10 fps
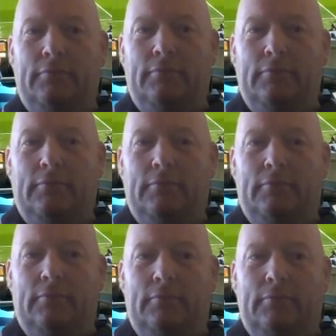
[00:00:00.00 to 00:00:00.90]

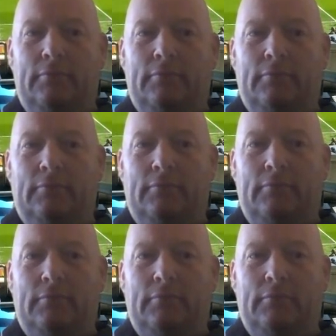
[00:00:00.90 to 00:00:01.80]

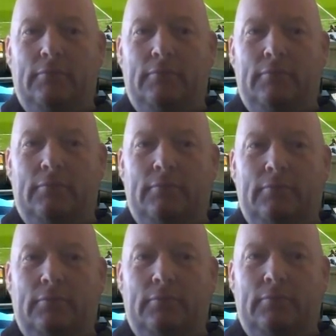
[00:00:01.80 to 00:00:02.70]

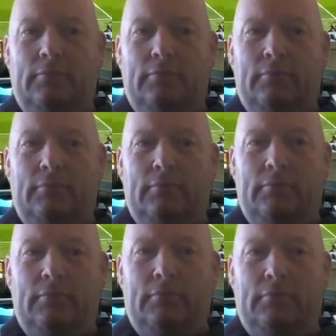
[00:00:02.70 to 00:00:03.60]

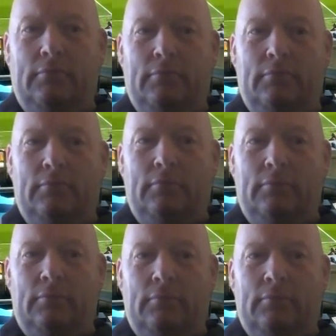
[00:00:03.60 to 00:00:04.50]

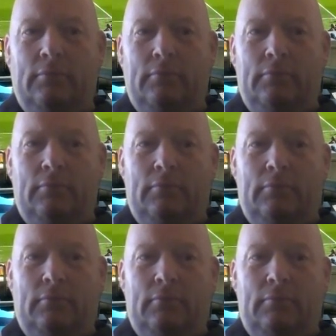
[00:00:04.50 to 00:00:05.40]

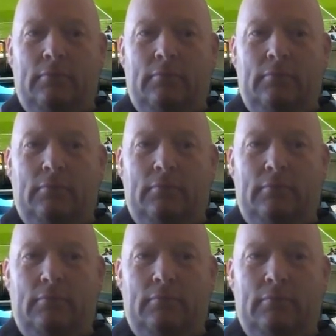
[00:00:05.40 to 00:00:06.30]

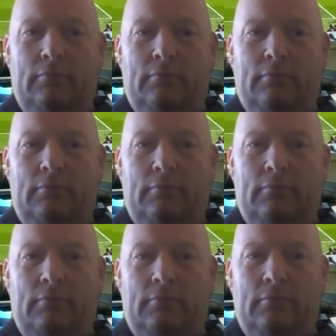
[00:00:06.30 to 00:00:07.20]

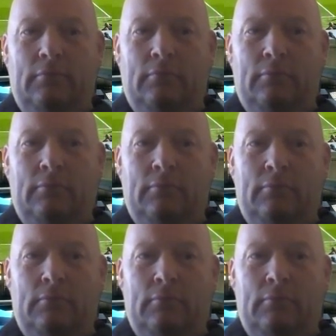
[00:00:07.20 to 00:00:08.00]
No words are spoken by the person on screen.